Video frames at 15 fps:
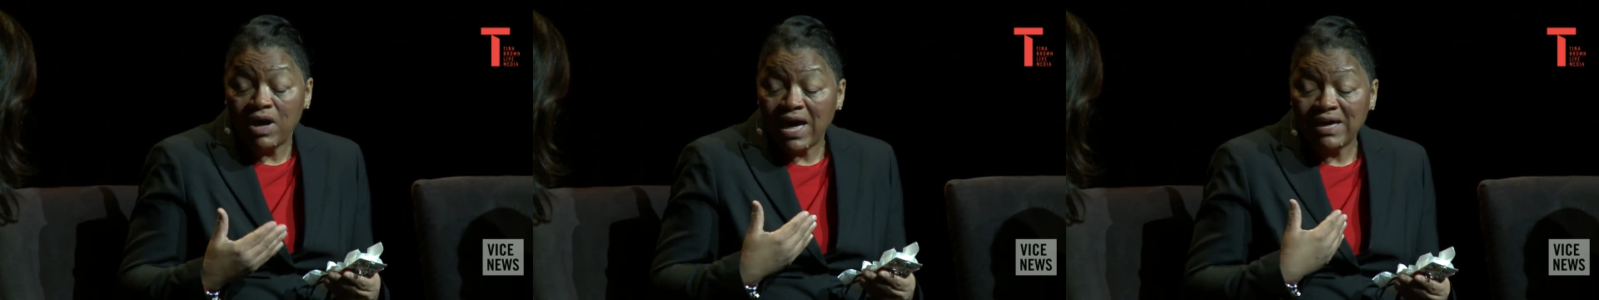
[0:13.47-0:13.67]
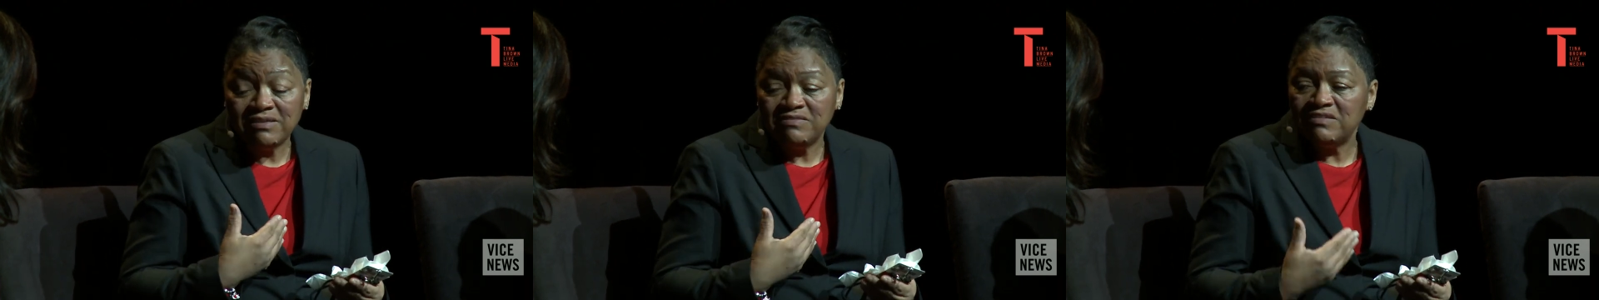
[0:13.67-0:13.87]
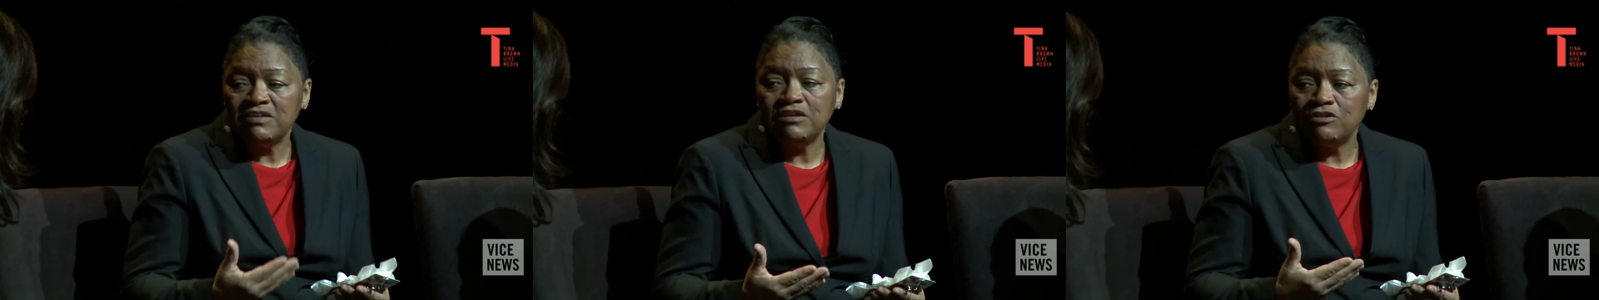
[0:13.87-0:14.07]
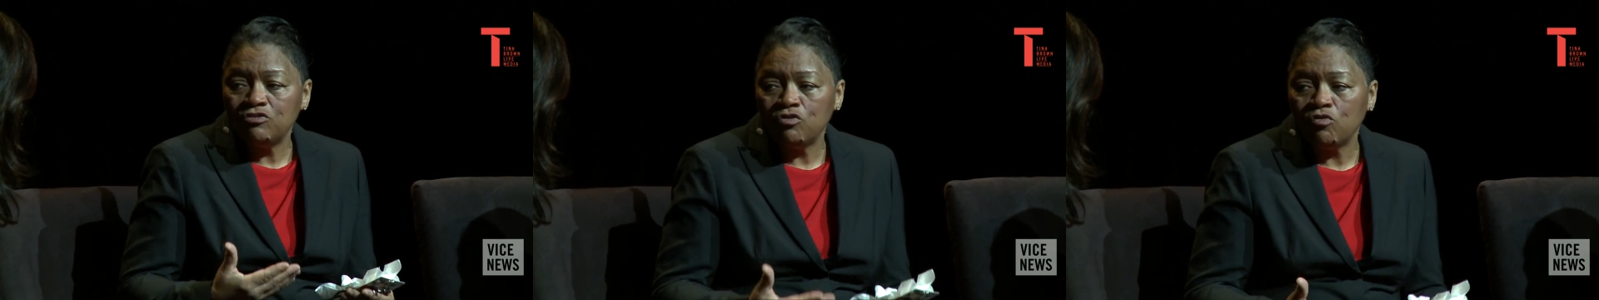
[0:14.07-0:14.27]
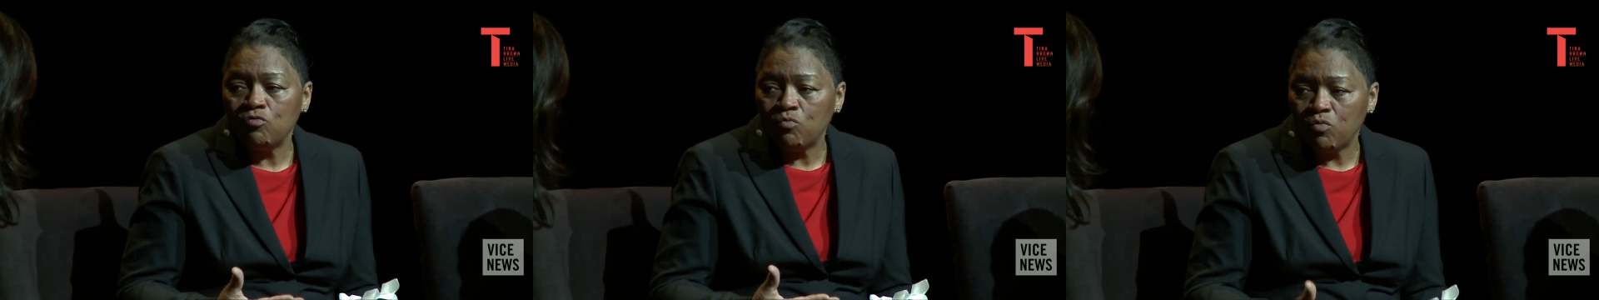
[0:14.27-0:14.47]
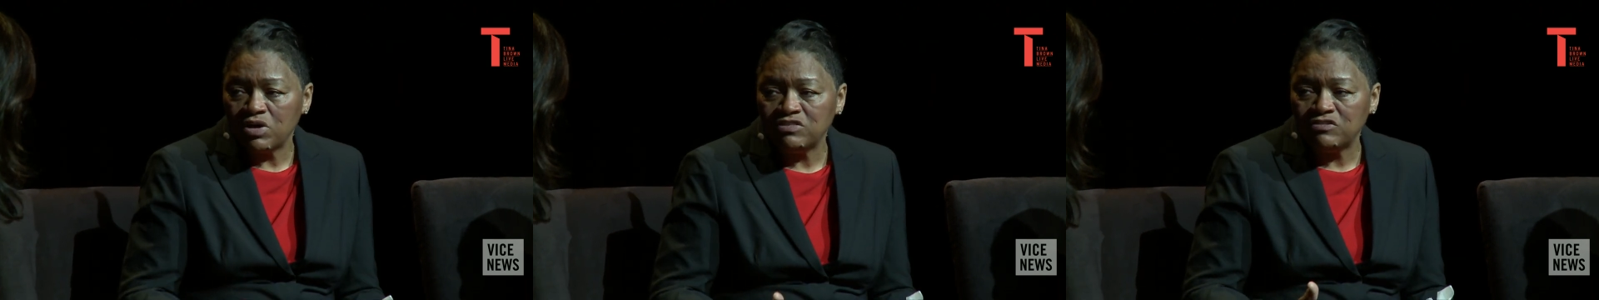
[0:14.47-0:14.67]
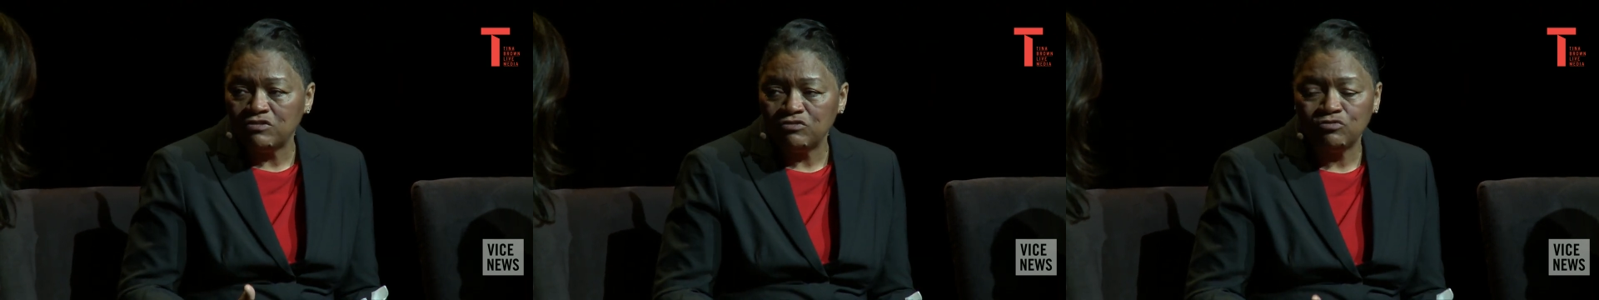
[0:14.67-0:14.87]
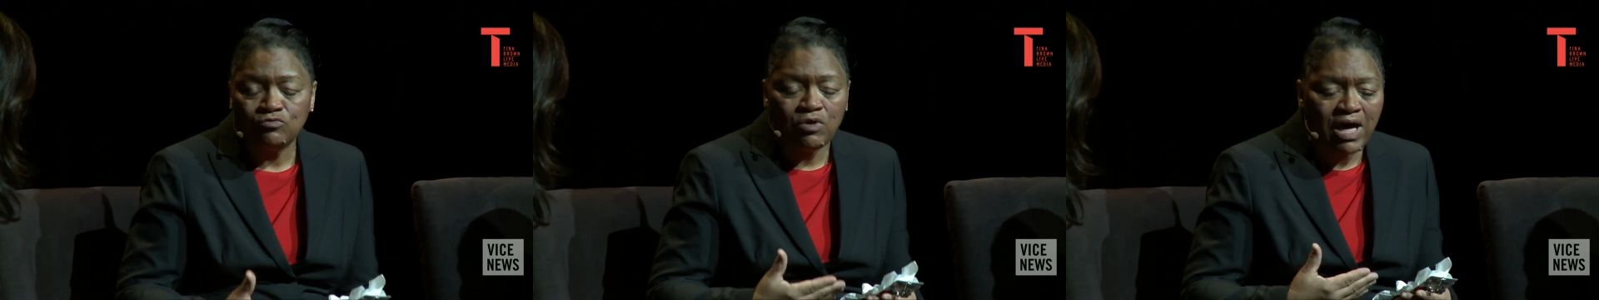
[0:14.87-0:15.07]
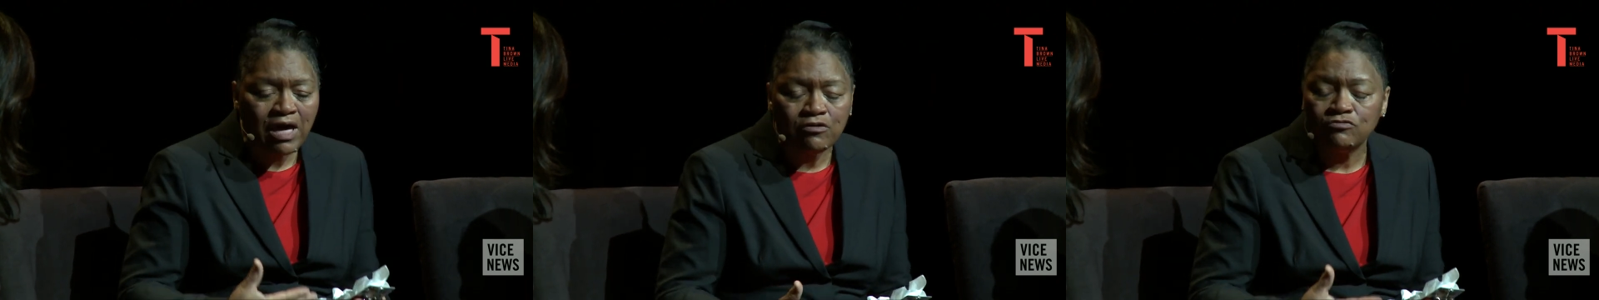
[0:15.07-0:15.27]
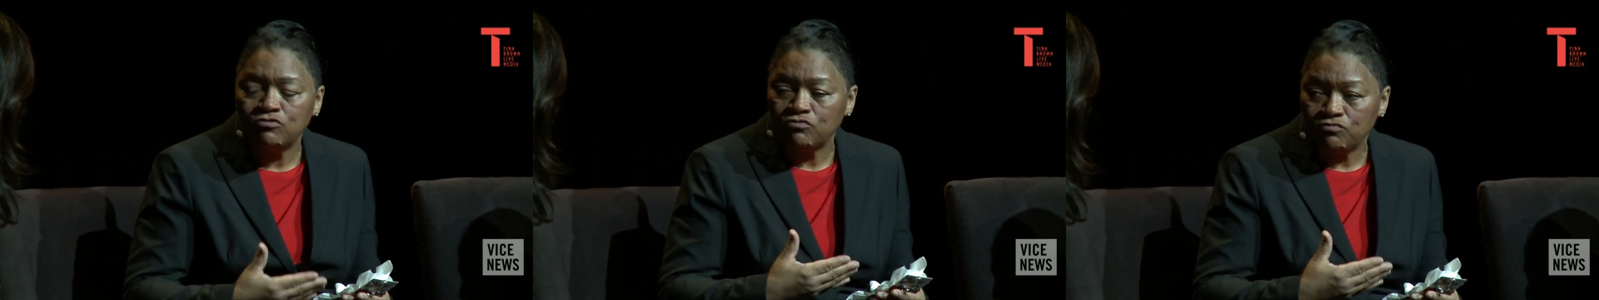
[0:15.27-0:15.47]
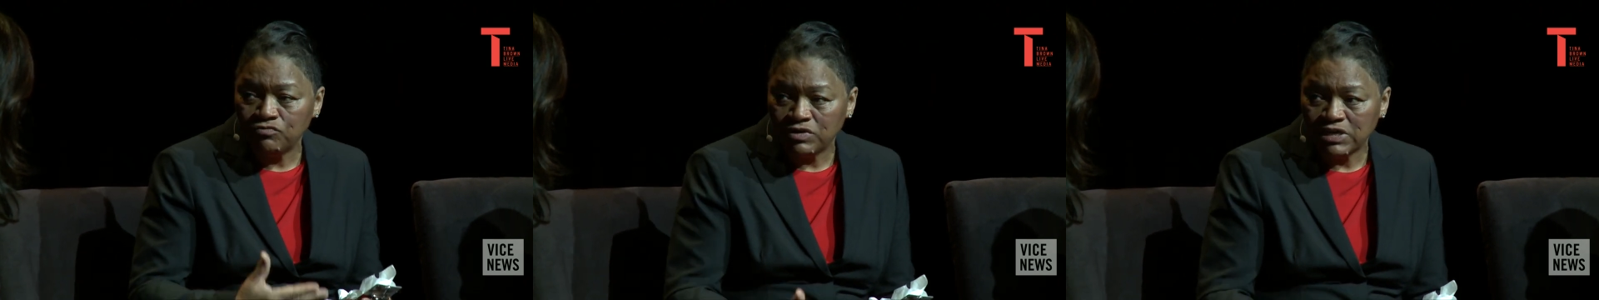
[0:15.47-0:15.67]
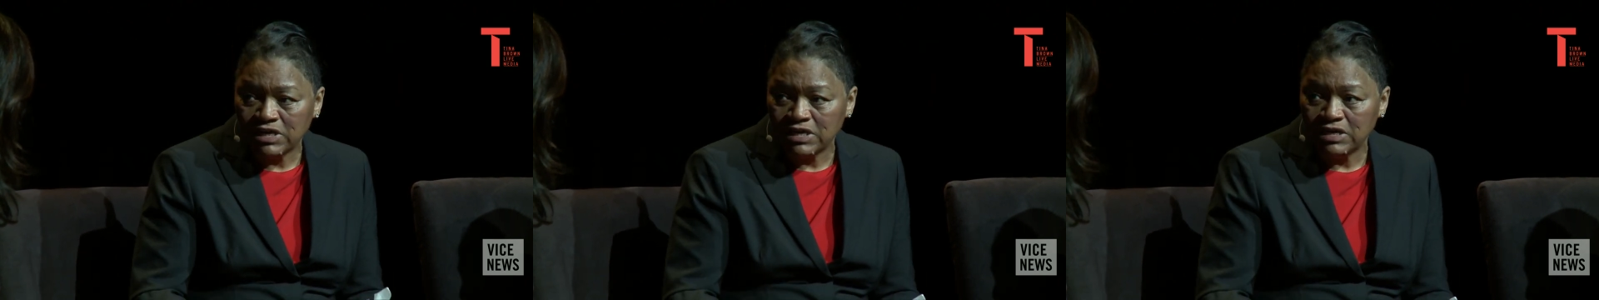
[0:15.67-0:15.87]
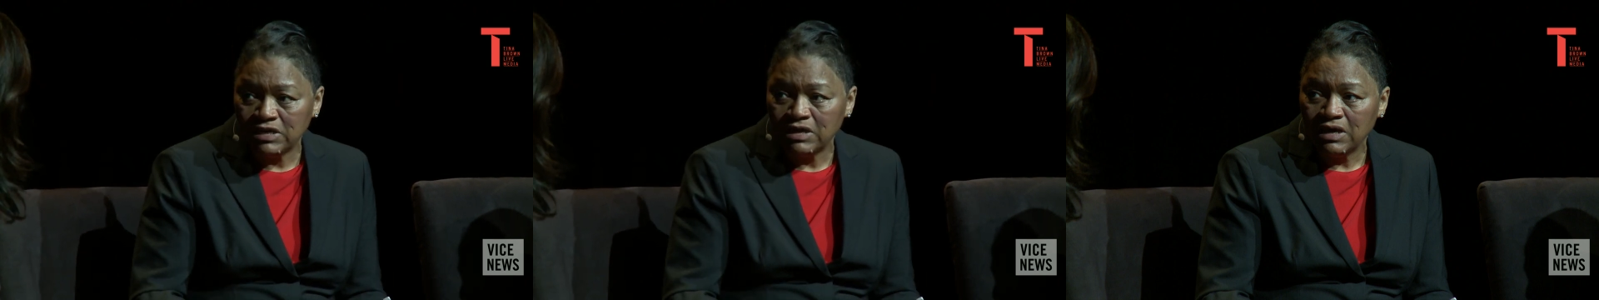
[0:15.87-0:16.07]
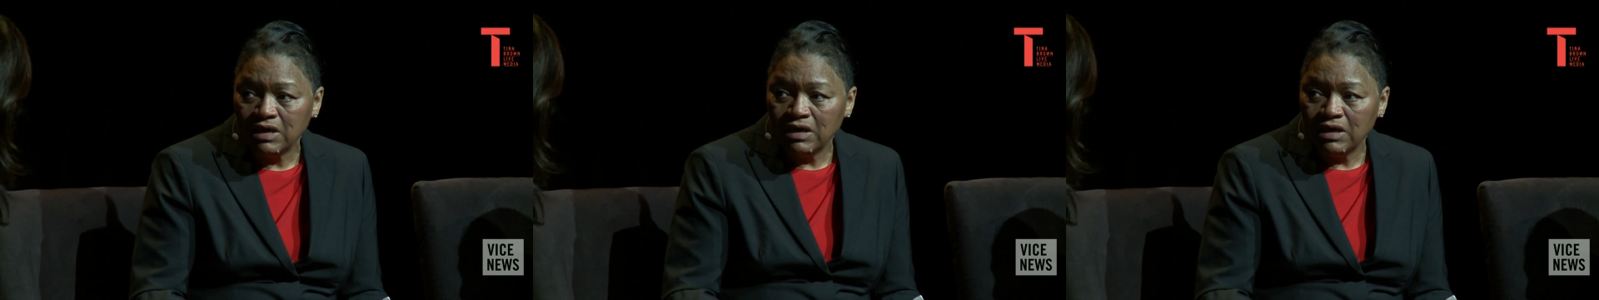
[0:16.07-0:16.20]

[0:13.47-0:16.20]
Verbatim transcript: I didn't know what to do, how to really,